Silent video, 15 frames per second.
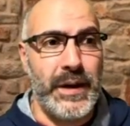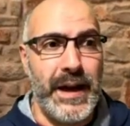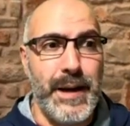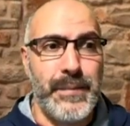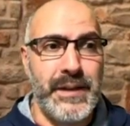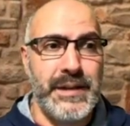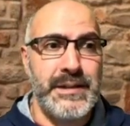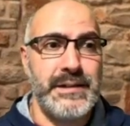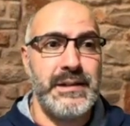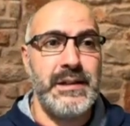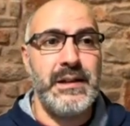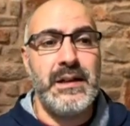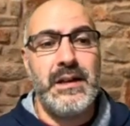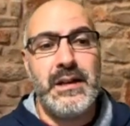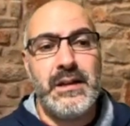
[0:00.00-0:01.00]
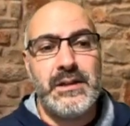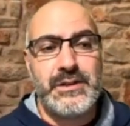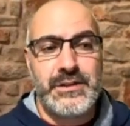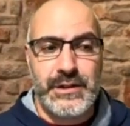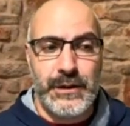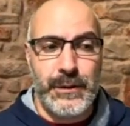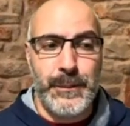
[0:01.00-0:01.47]
happened.
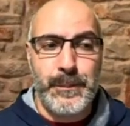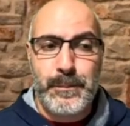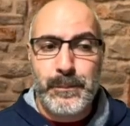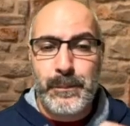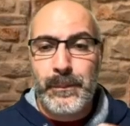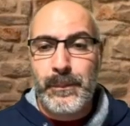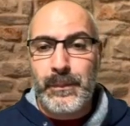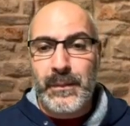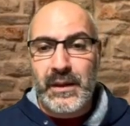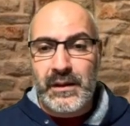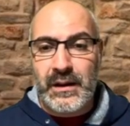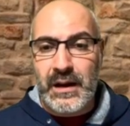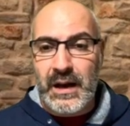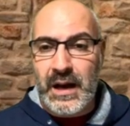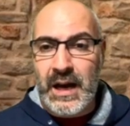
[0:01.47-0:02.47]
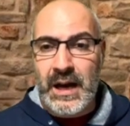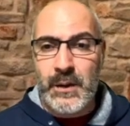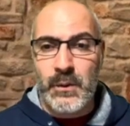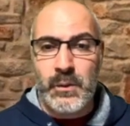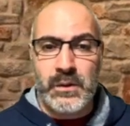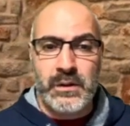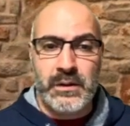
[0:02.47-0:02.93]
So I
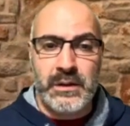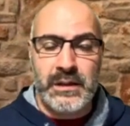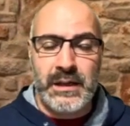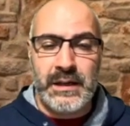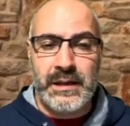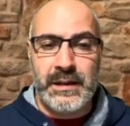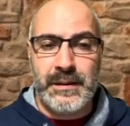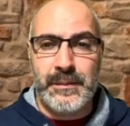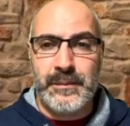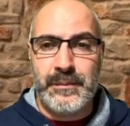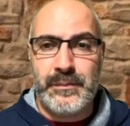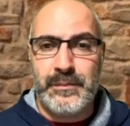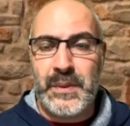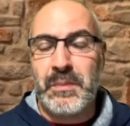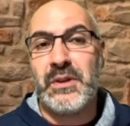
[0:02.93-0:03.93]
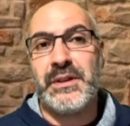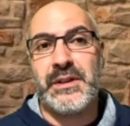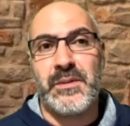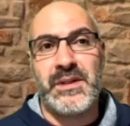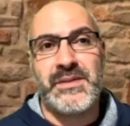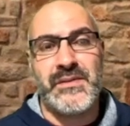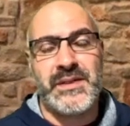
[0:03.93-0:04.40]
will be building the
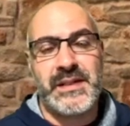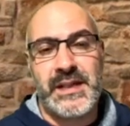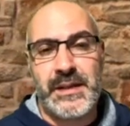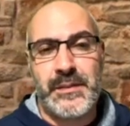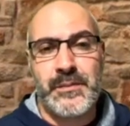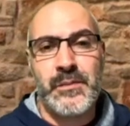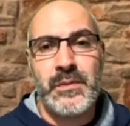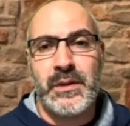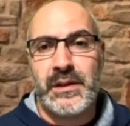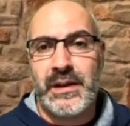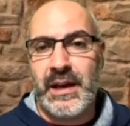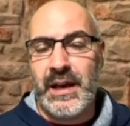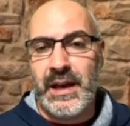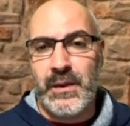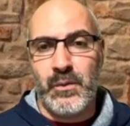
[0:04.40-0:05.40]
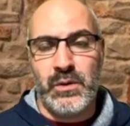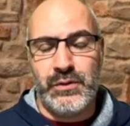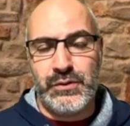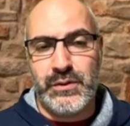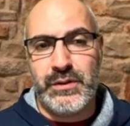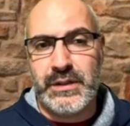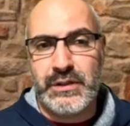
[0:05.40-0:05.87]
rest of his team, and we'll
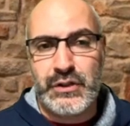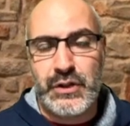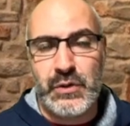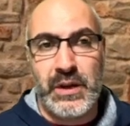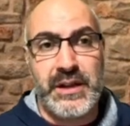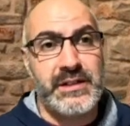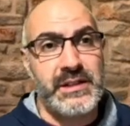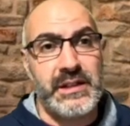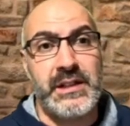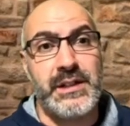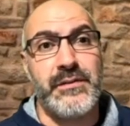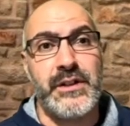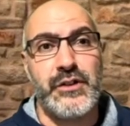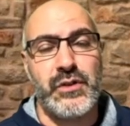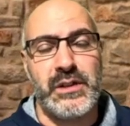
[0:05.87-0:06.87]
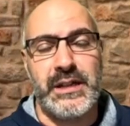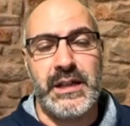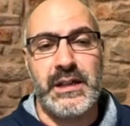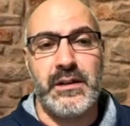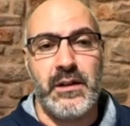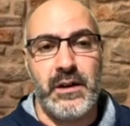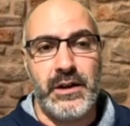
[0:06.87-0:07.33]
do a showcase
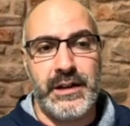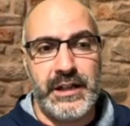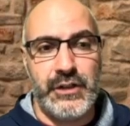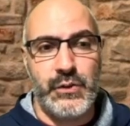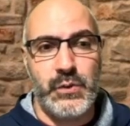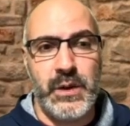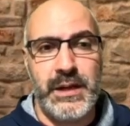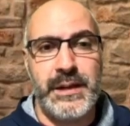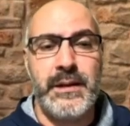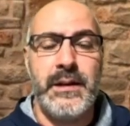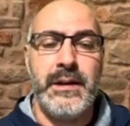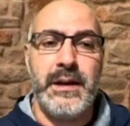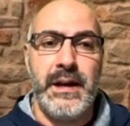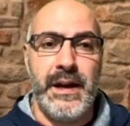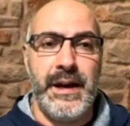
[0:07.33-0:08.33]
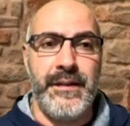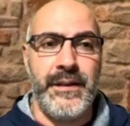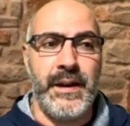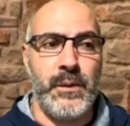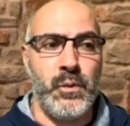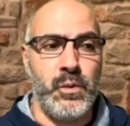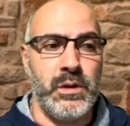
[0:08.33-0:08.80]
individually on each one. And
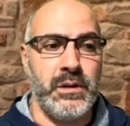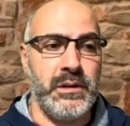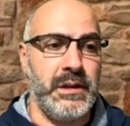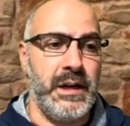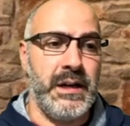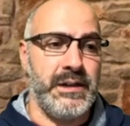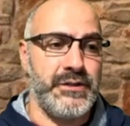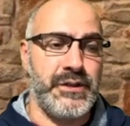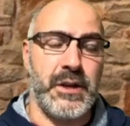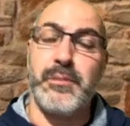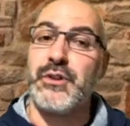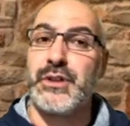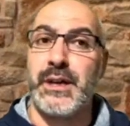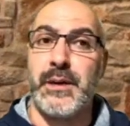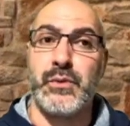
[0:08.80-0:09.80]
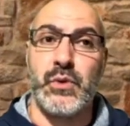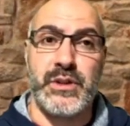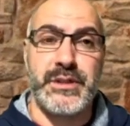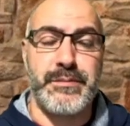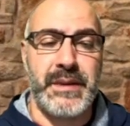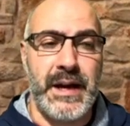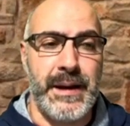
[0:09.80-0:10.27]
then we'll start pushing up towards
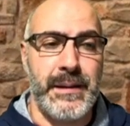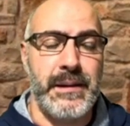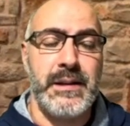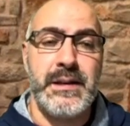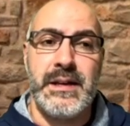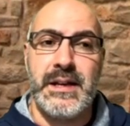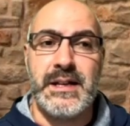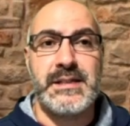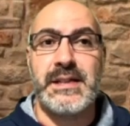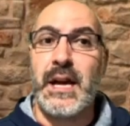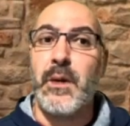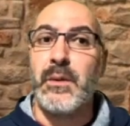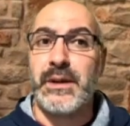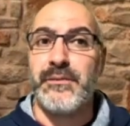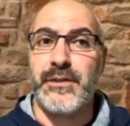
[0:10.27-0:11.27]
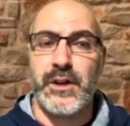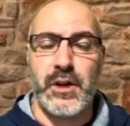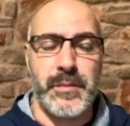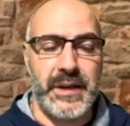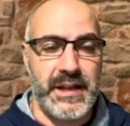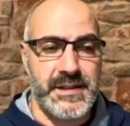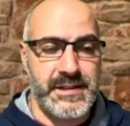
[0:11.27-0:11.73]
Plat and see how we can fare up
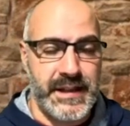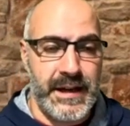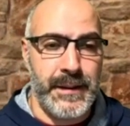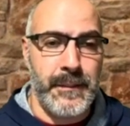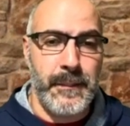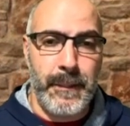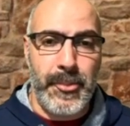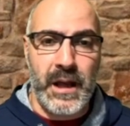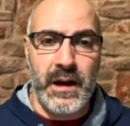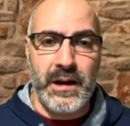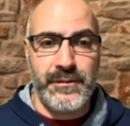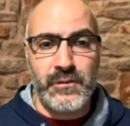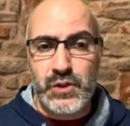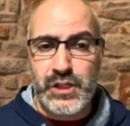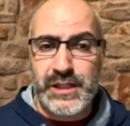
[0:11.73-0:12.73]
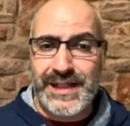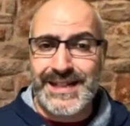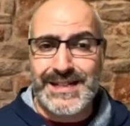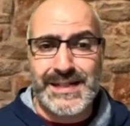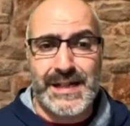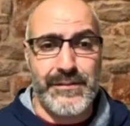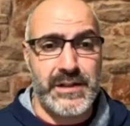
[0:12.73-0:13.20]
against that. Unfortunately, he
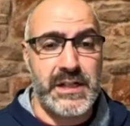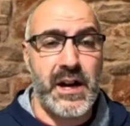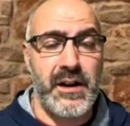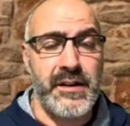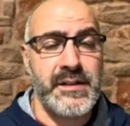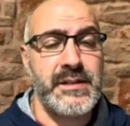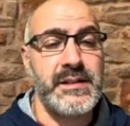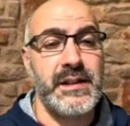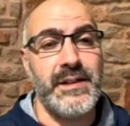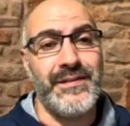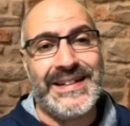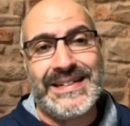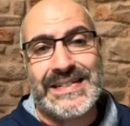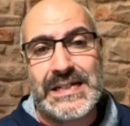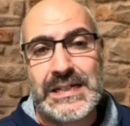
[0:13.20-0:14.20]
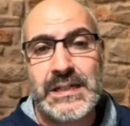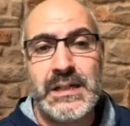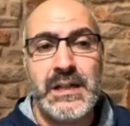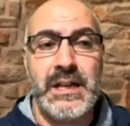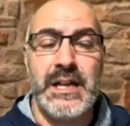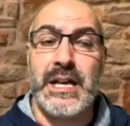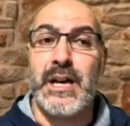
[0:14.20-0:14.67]
doesn't have a Taurus. If he did,
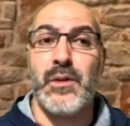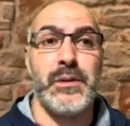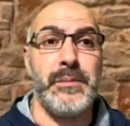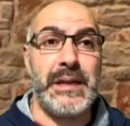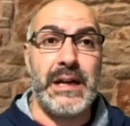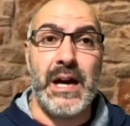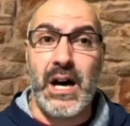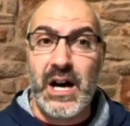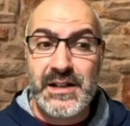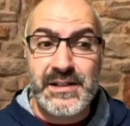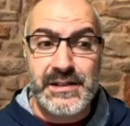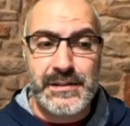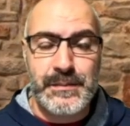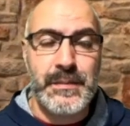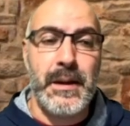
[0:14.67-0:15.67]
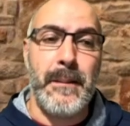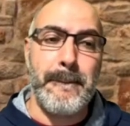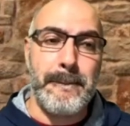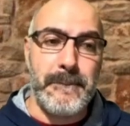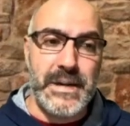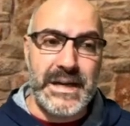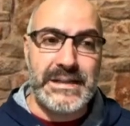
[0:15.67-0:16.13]
it would be awesome,
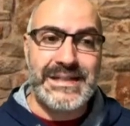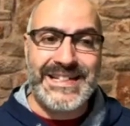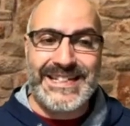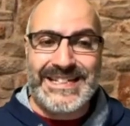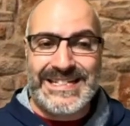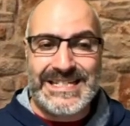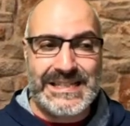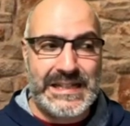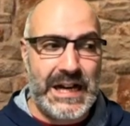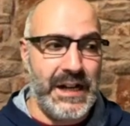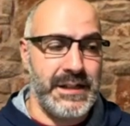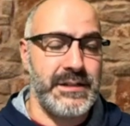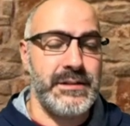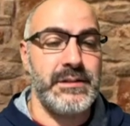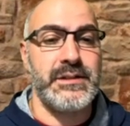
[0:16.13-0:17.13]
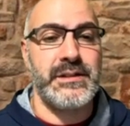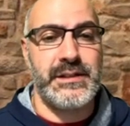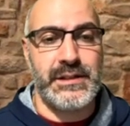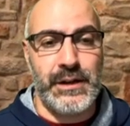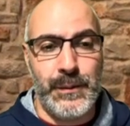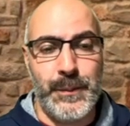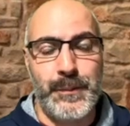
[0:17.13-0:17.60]
but he does not.
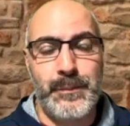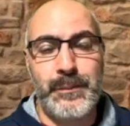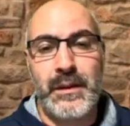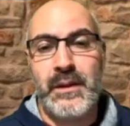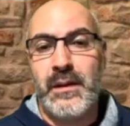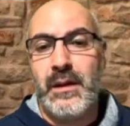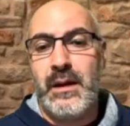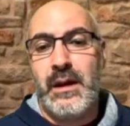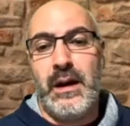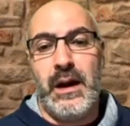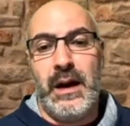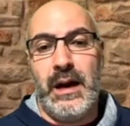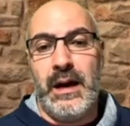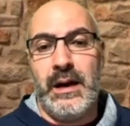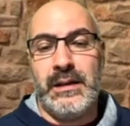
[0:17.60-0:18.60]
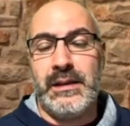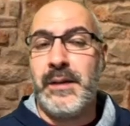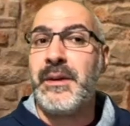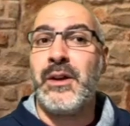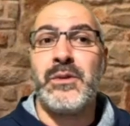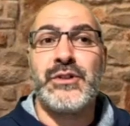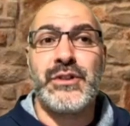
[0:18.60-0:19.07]
So let me
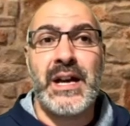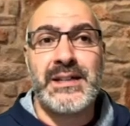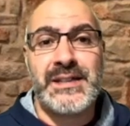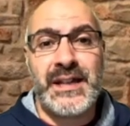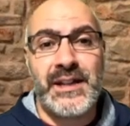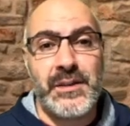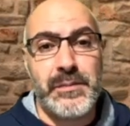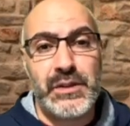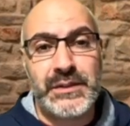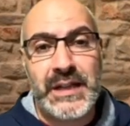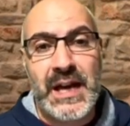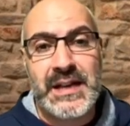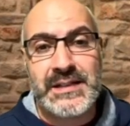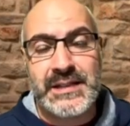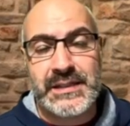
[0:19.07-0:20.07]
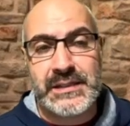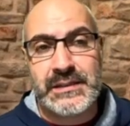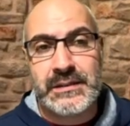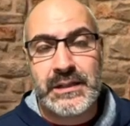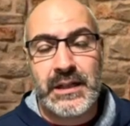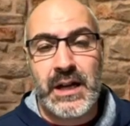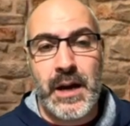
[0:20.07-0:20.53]
know what you guys think of the build, guys, in the
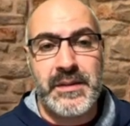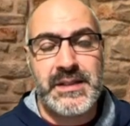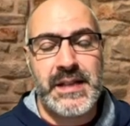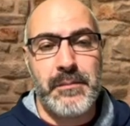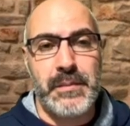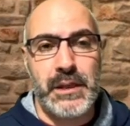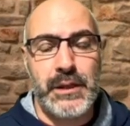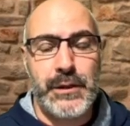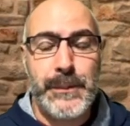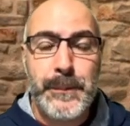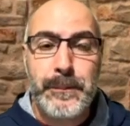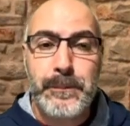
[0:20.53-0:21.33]
comments down below.